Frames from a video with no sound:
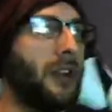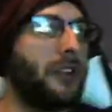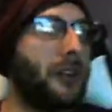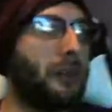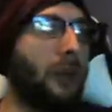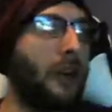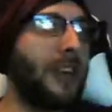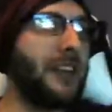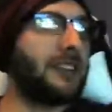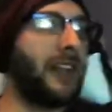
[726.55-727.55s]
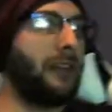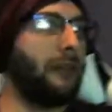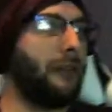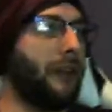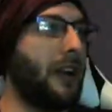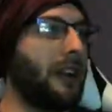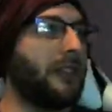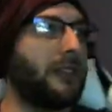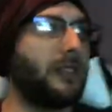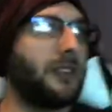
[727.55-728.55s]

So the boss has negative effects.